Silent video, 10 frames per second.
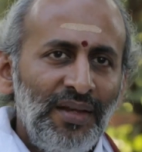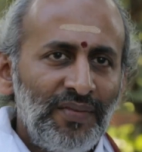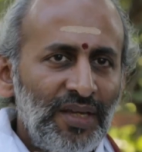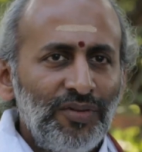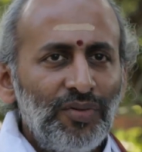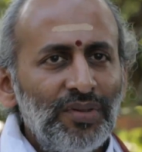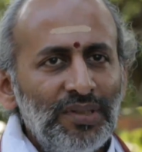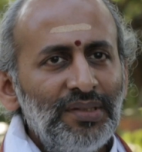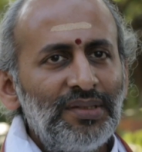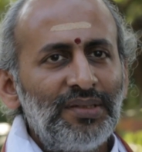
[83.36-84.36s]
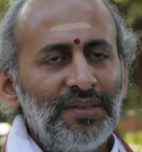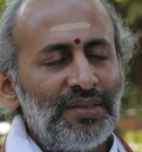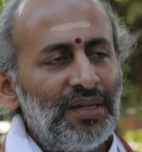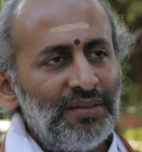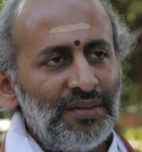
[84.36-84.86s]
Anyway, so this
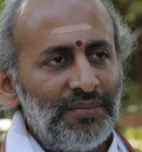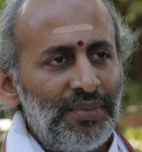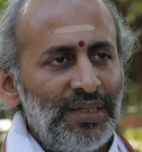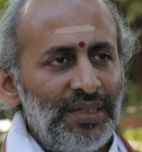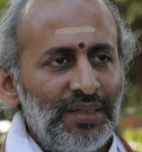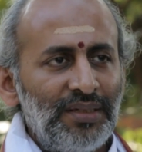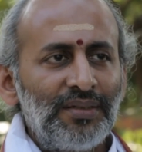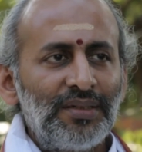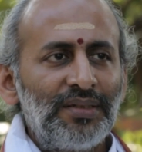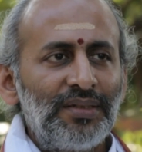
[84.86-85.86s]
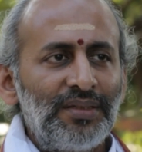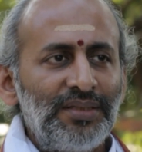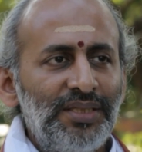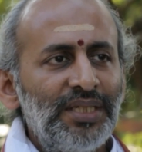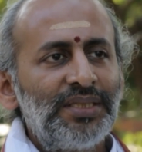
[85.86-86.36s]
is authored by
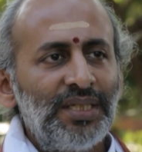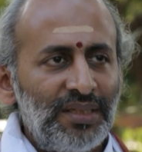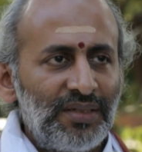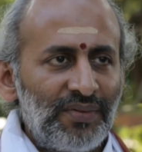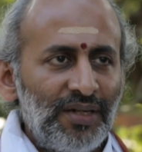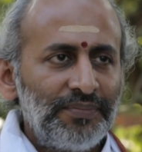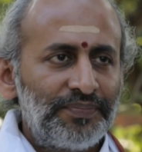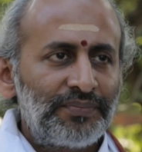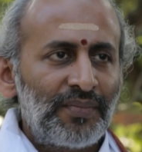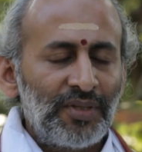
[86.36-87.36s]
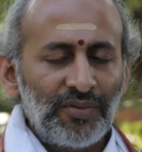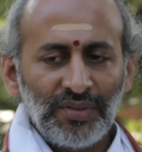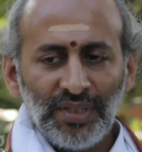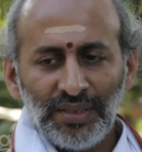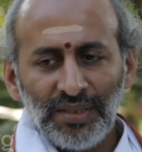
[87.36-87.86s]
Jeshtadeva.
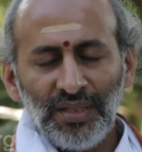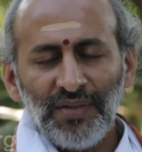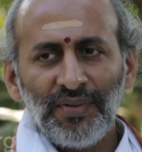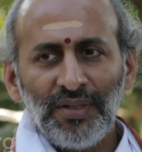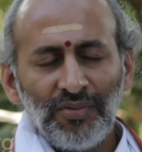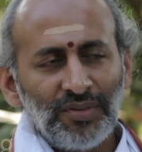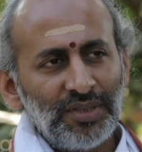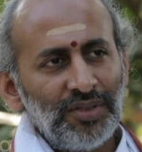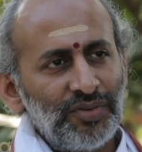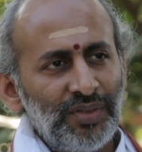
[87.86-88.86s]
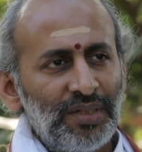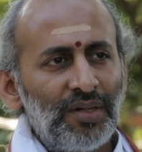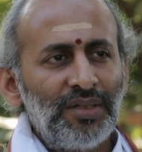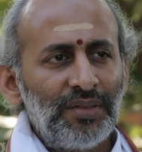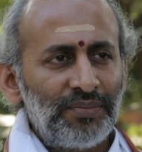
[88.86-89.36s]
So, Jeshtadeva, who was also a
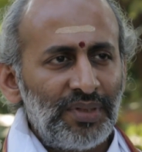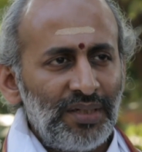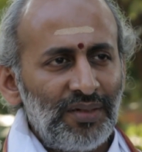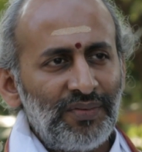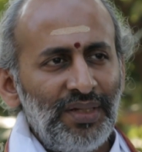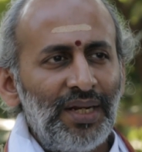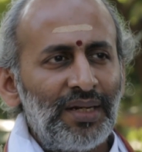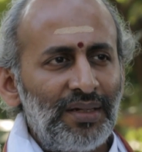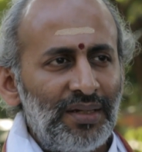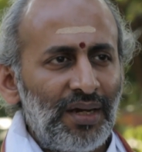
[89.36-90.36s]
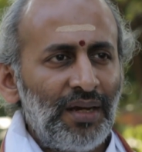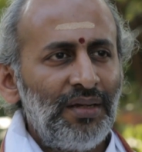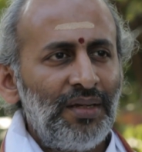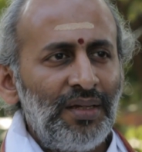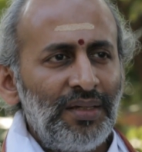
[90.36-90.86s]
contemporary of Nilakantha,
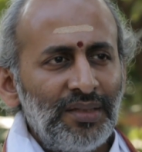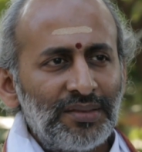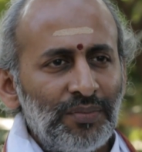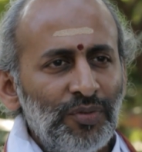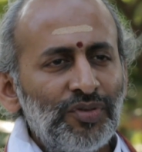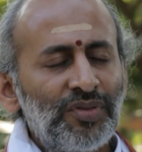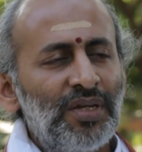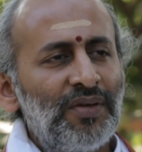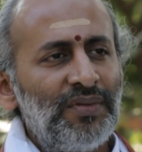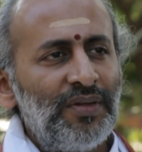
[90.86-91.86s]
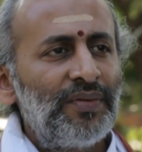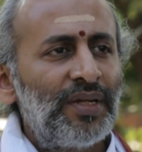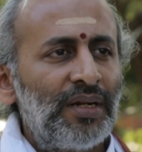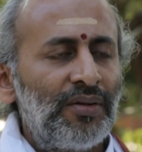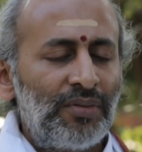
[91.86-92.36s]
he is supposed to have lived
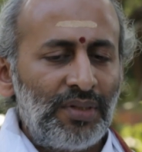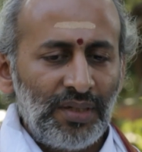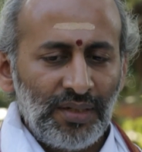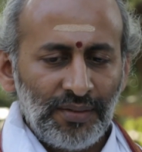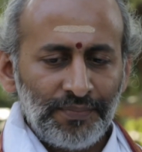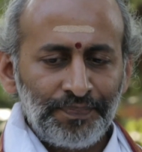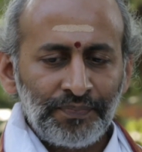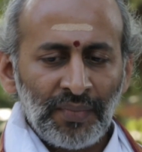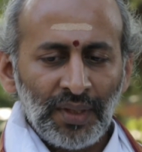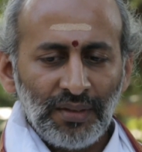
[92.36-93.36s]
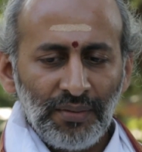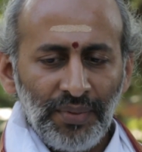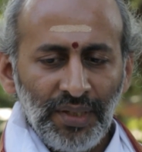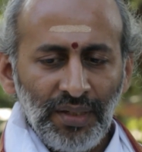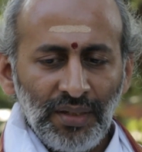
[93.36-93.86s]
around the
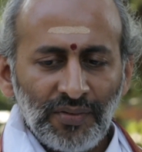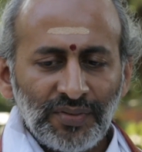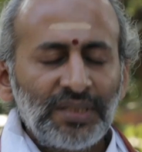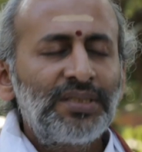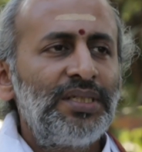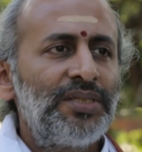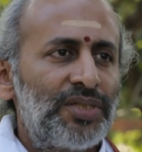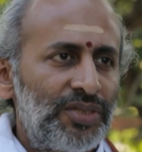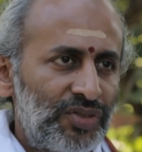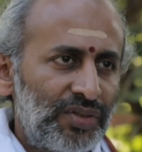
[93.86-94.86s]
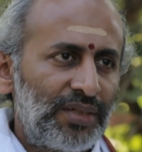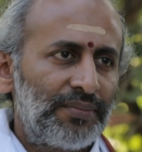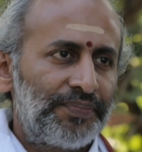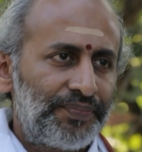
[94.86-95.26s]
beginning of 16th century.